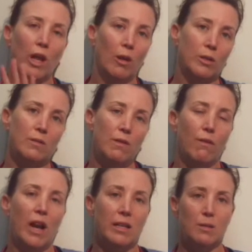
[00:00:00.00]
of look at lots of
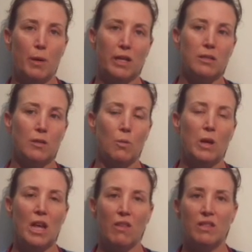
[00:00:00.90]
different aspects so
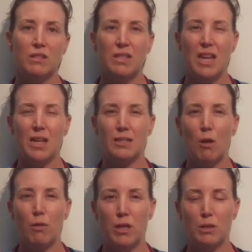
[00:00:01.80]
we get the skin
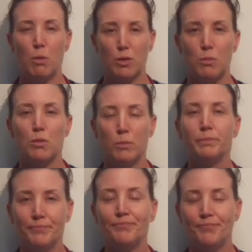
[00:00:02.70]
as healthy as
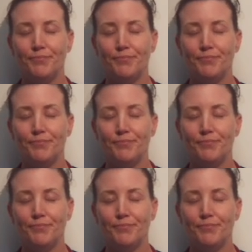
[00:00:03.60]
possible.